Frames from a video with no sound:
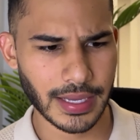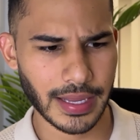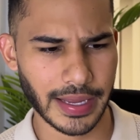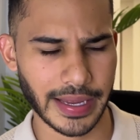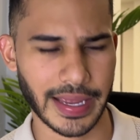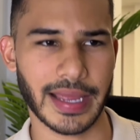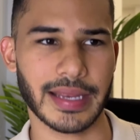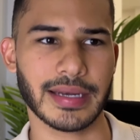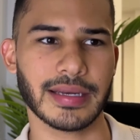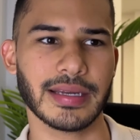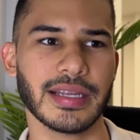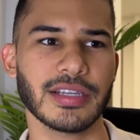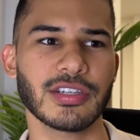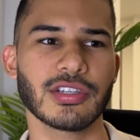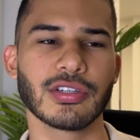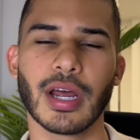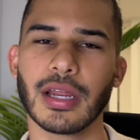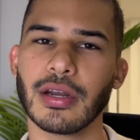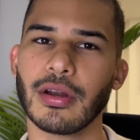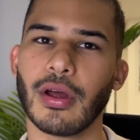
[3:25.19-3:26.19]
And it's
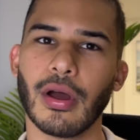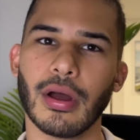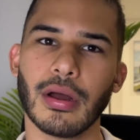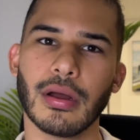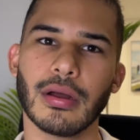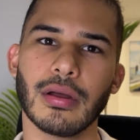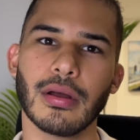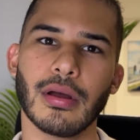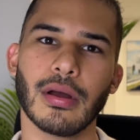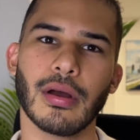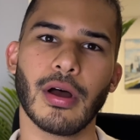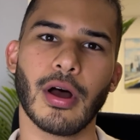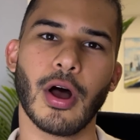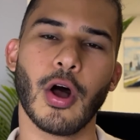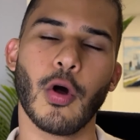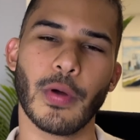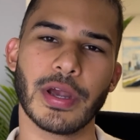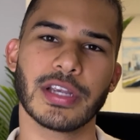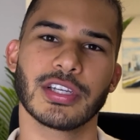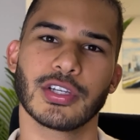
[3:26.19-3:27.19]
not
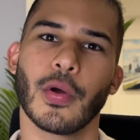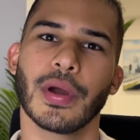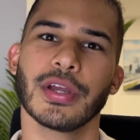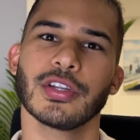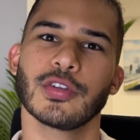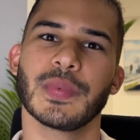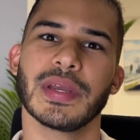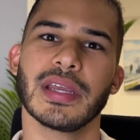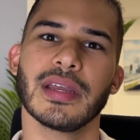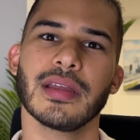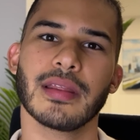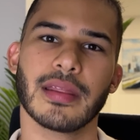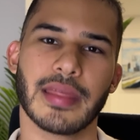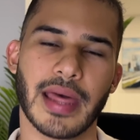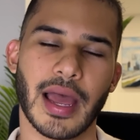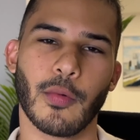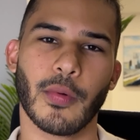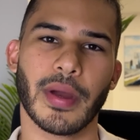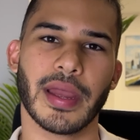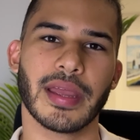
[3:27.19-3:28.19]
always going to be
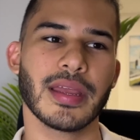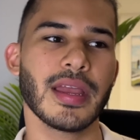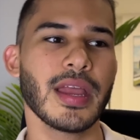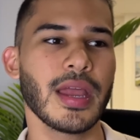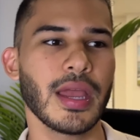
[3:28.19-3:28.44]
that way.